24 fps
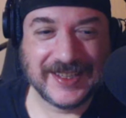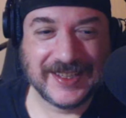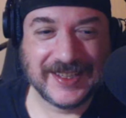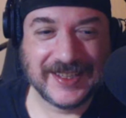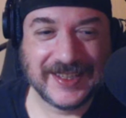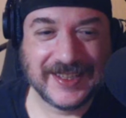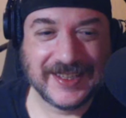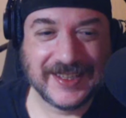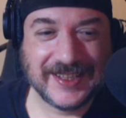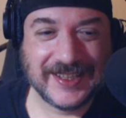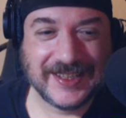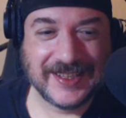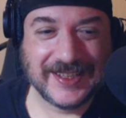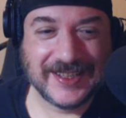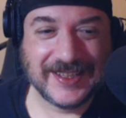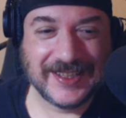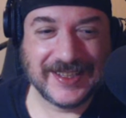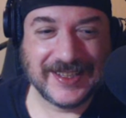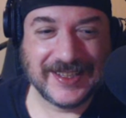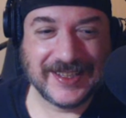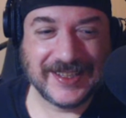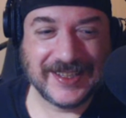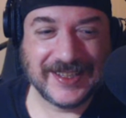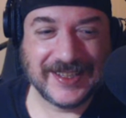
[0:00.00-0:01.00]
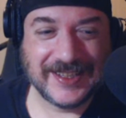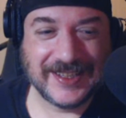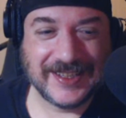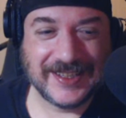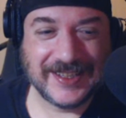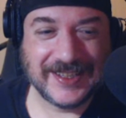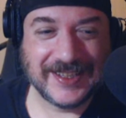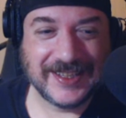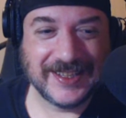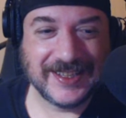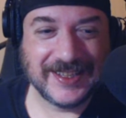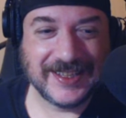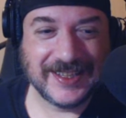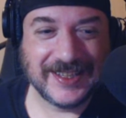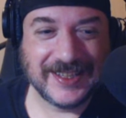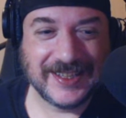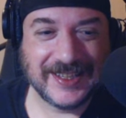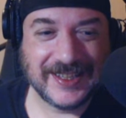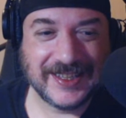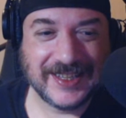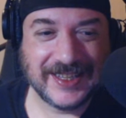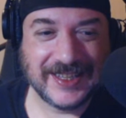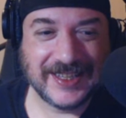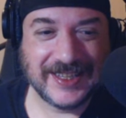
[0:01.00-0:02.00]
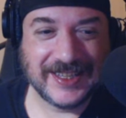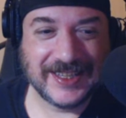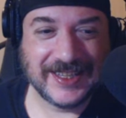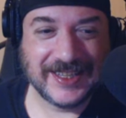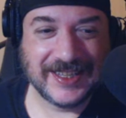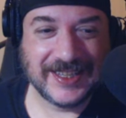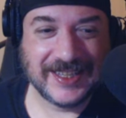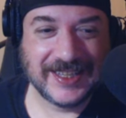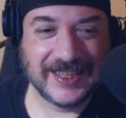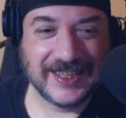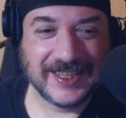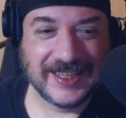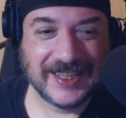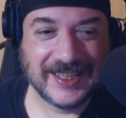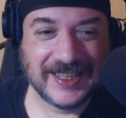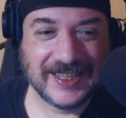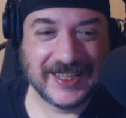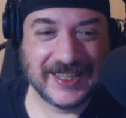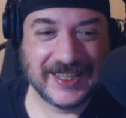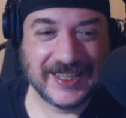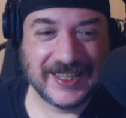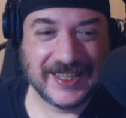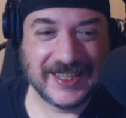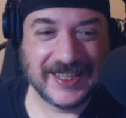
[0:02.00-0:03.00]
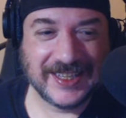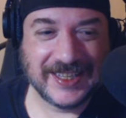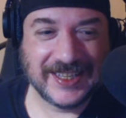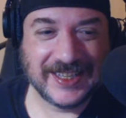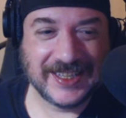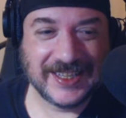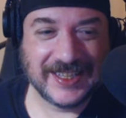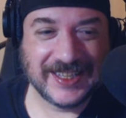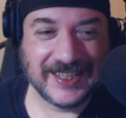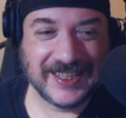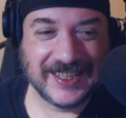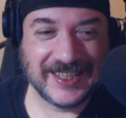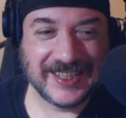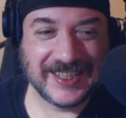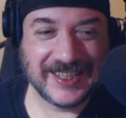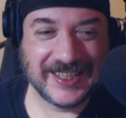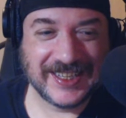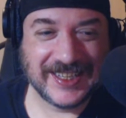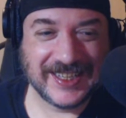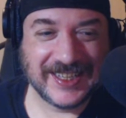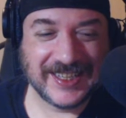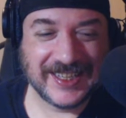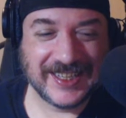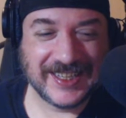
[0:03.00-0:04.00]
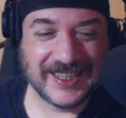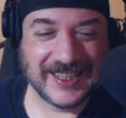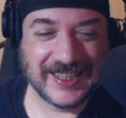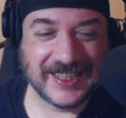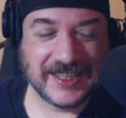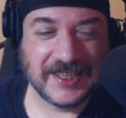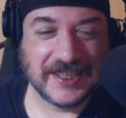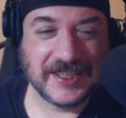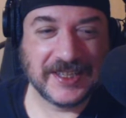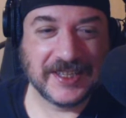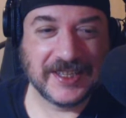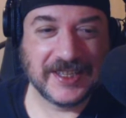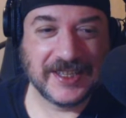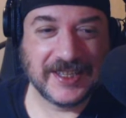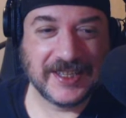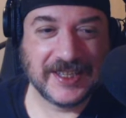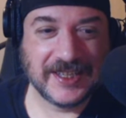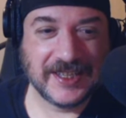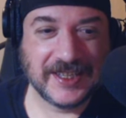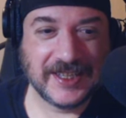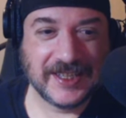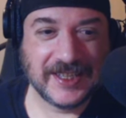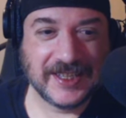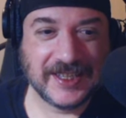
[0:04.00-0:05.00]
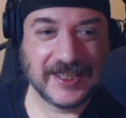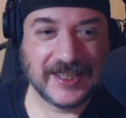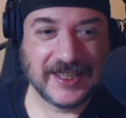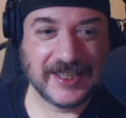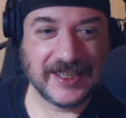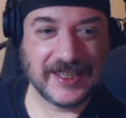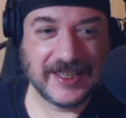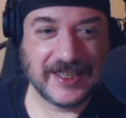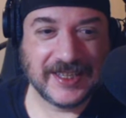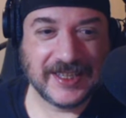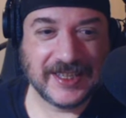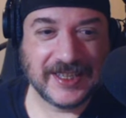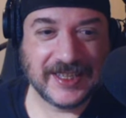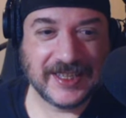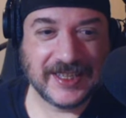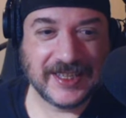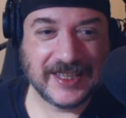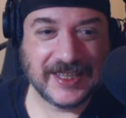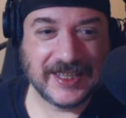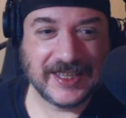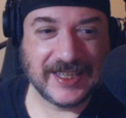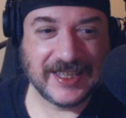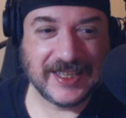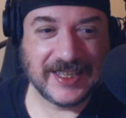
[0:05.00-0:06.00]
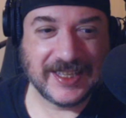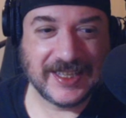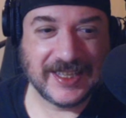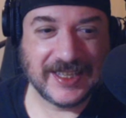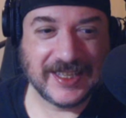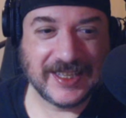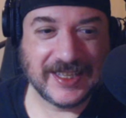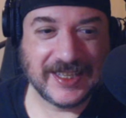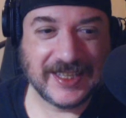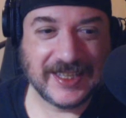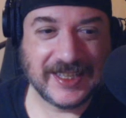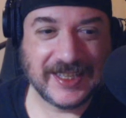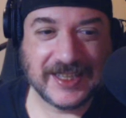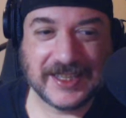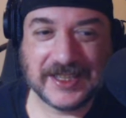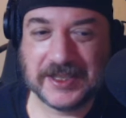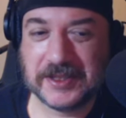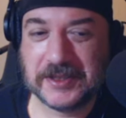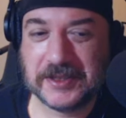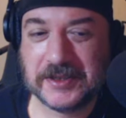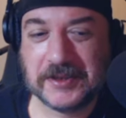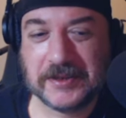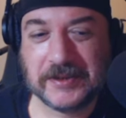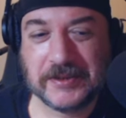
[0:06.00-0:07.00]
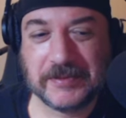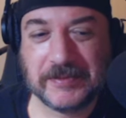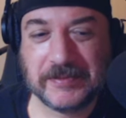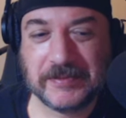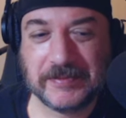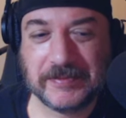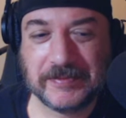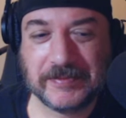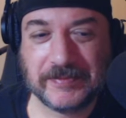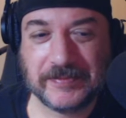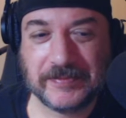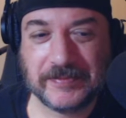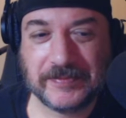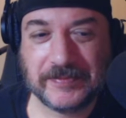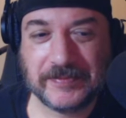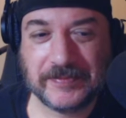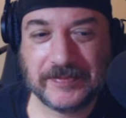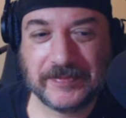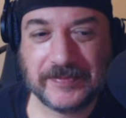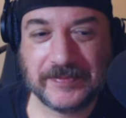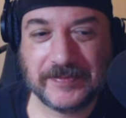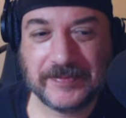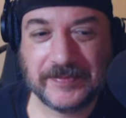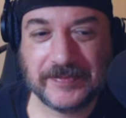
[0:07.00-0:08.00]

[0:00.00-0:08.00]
(not speaking)